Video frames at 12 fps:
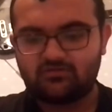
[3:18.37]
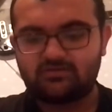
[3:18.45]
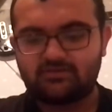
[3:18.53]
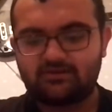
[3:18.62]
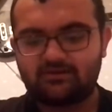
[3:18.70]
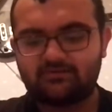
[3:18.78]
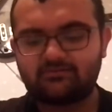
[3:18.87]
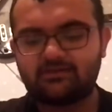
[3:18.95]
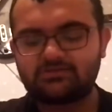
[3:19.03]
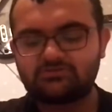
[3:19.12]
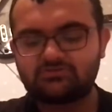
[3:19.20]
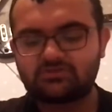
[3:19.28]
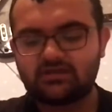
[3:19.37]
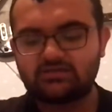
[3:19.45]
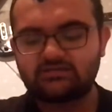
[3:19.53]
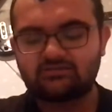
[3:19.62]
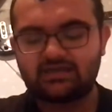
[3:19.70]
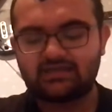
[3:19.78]
No matter how hard you try,
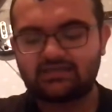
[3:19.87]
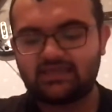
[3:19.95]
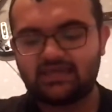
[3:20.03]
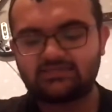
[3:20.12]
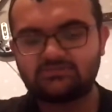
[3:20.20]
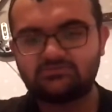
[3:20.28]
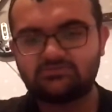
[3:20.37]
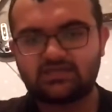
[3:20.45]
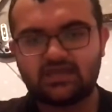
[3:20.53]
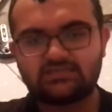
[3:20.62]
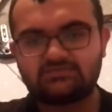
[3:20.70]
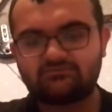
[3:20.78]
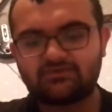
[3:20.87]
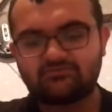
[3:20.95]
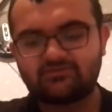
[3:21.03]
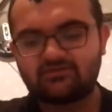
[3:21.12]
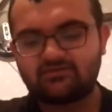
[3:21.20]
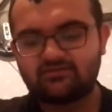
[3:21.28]
you can't cage Luke Cage
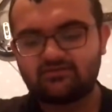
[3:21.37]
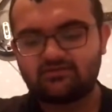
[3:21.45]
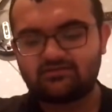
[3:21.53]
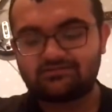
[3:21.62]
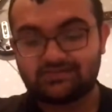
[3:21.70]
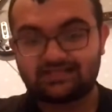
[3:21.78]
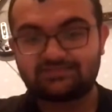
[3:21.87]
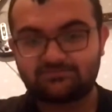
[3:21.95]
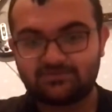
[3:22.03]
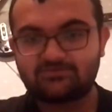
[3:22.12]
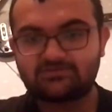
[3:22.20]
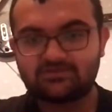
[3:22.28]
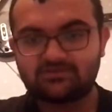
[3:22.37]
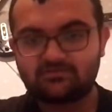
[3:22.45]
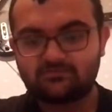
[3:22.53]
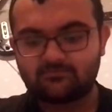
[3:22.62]
forever. That's beauty.